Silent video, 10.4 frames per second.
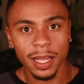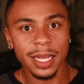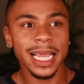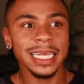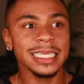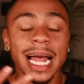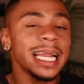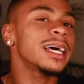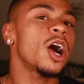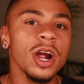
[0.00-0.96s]
Like, it's not
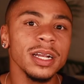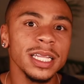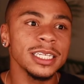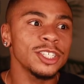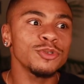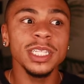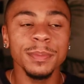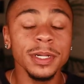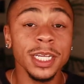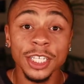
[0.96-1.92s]
a hard thing, just read the
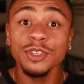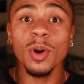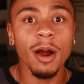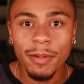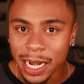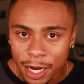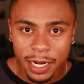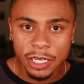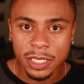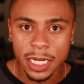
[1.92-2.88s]
book because you already are
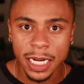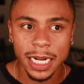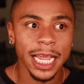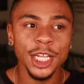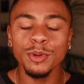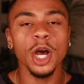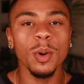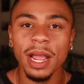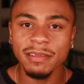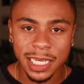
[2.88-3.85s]
interested in it and you know
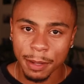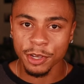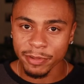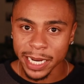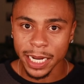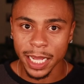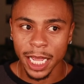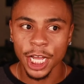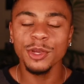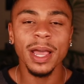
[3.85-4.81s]
every time you read it,
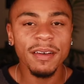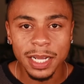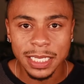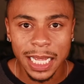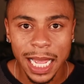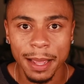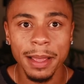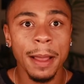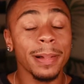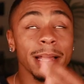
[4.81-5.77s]
you have a good time.
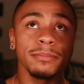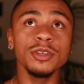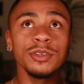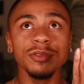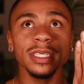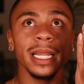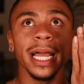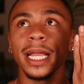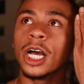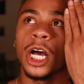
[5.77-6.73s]
But I'm so used to
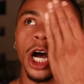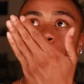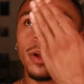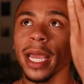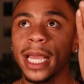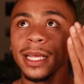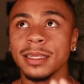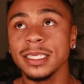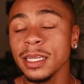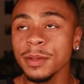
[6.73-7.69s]
like, okay,
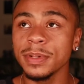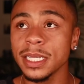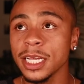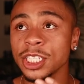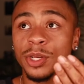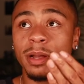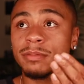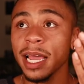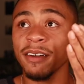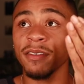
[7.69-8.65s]
the syllabus says you have
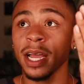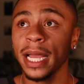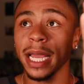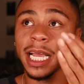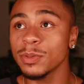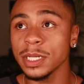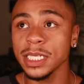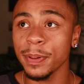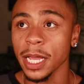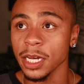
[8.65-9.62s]
to have
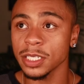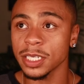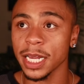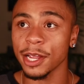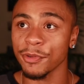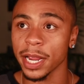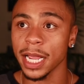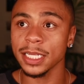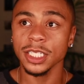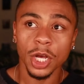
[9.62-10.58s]
XYZ pages today read,